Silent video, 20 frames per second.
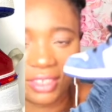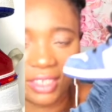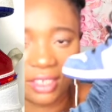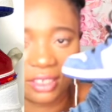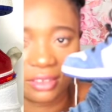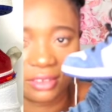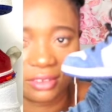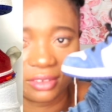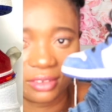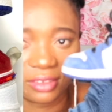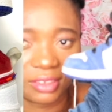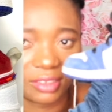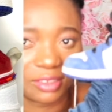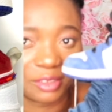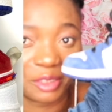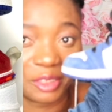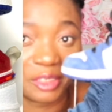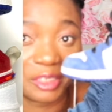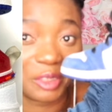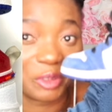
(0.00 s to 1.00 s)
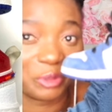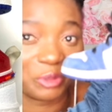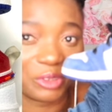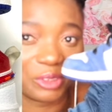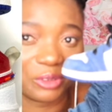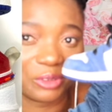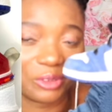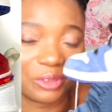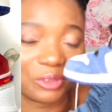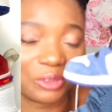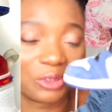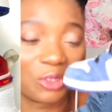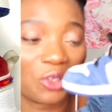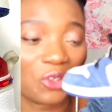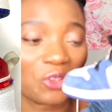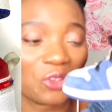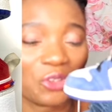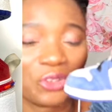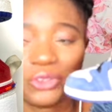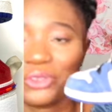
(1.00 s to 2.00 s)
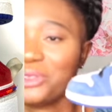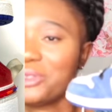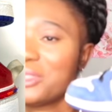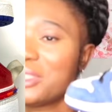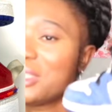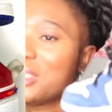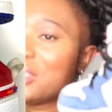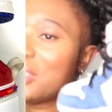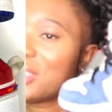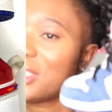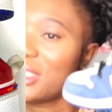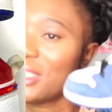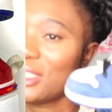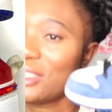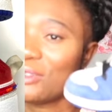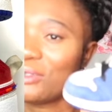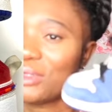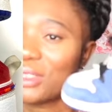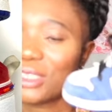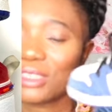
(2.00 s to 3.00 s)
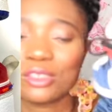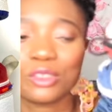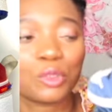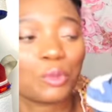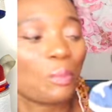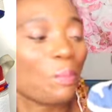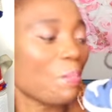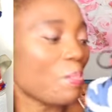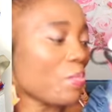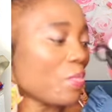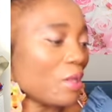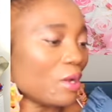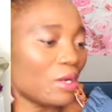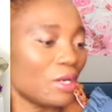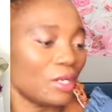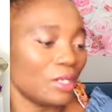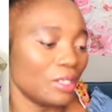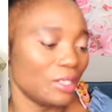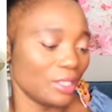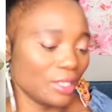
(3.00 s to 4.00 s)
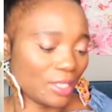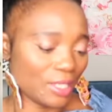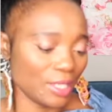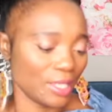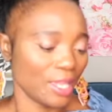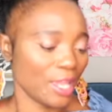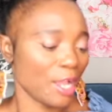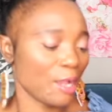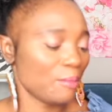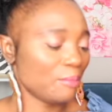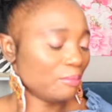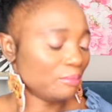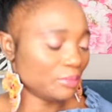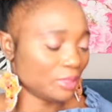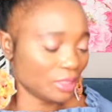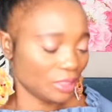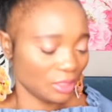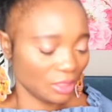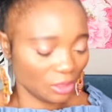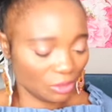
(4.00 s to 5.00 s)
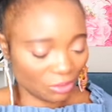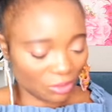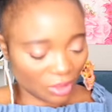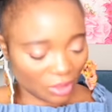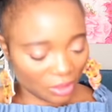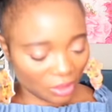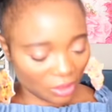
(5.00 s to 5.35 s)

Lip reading: there, so this will look so cute on your little one. Yep, this is one.